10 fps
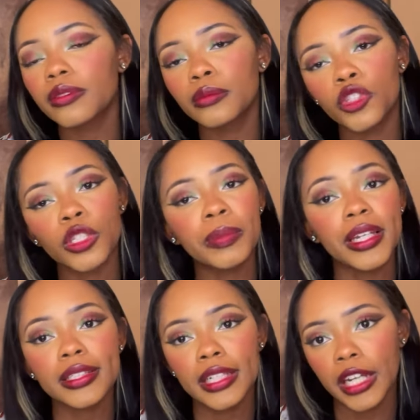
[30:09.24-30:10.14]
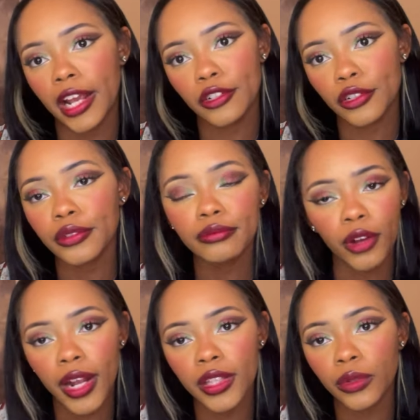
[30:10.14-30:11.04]
just be a teenager,
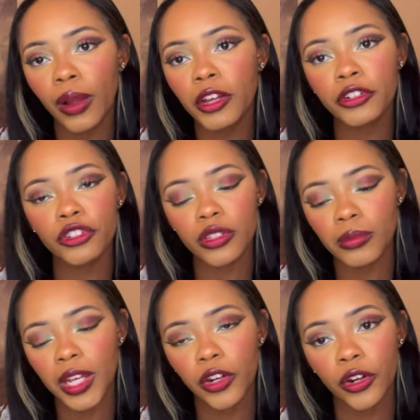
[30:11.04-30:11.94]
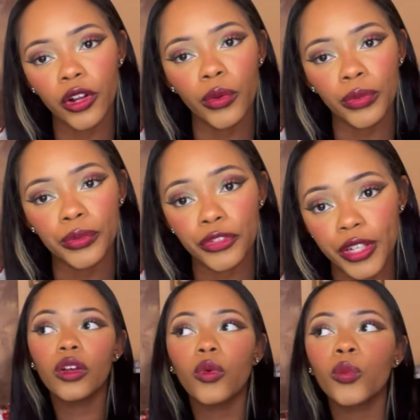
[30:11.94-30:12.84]
right? The writers just made her go through
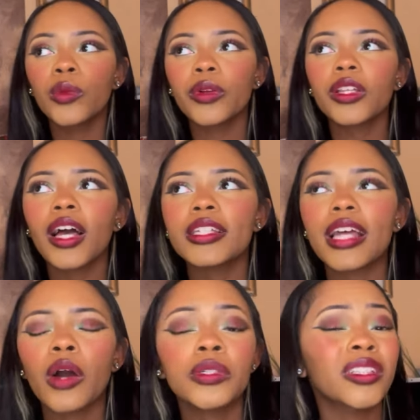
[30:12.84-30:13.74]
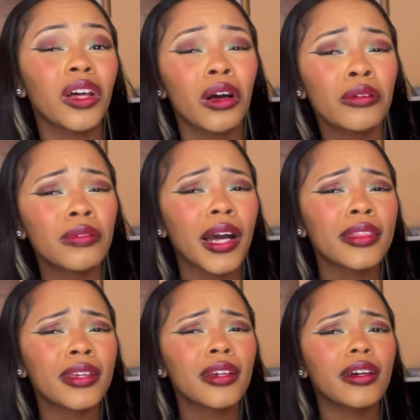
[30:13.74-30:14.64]
shit. We realized how in love, I
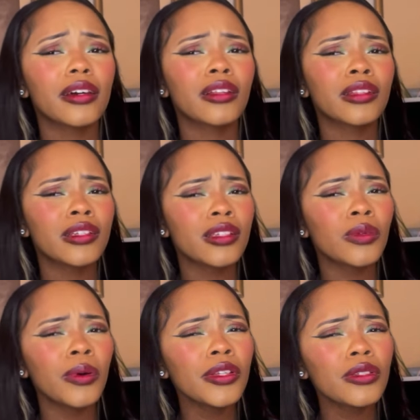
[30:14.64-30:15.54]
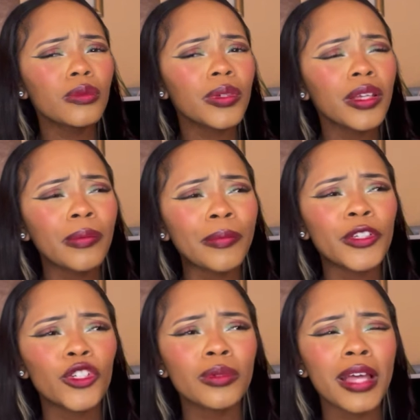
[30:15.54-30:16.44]
think, Lizzie was with him. I mean,
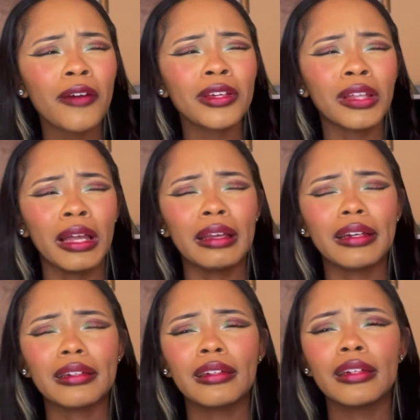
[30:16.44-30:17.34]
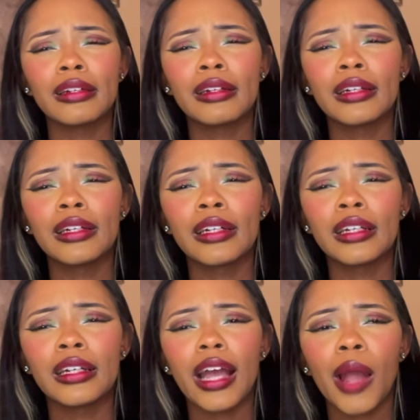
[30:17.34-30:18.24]
she was having, like,
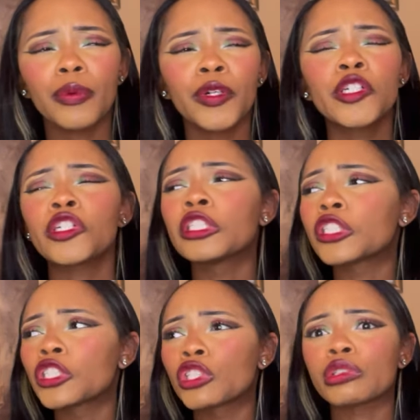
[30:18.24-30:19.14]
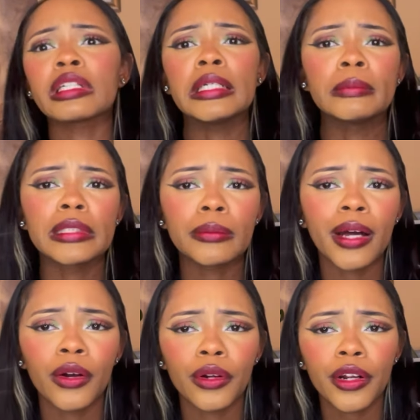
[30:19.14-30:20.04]
apparitions and dreams
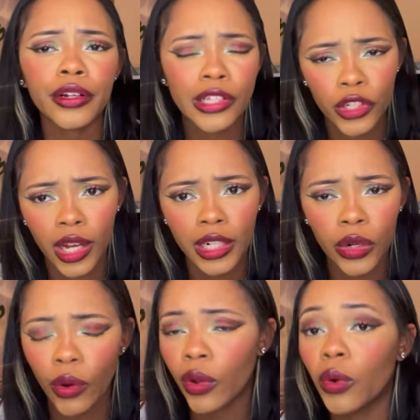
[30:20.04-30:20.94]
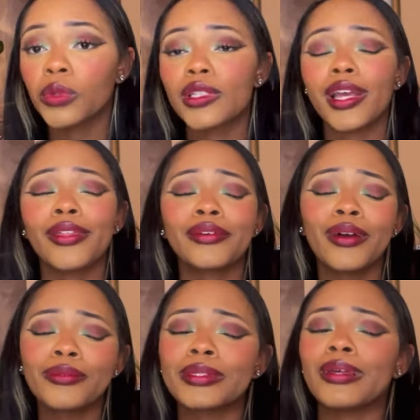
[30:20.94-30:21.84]
about her and Johnny growing old together. And I
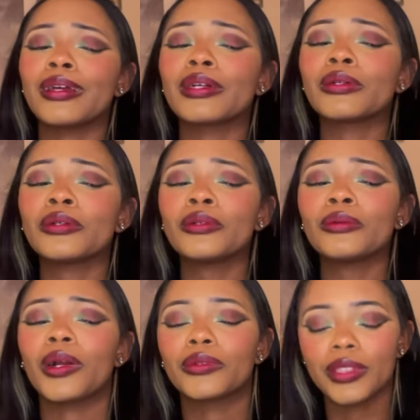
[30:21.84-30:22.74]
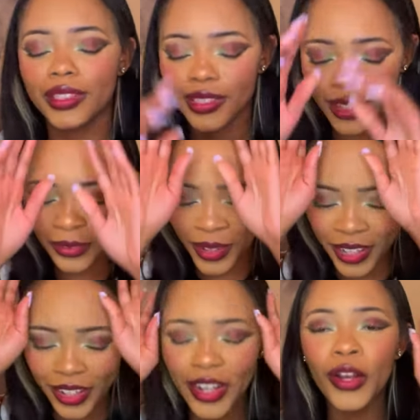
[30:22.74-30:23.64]
was like, who wrote this? Like, where?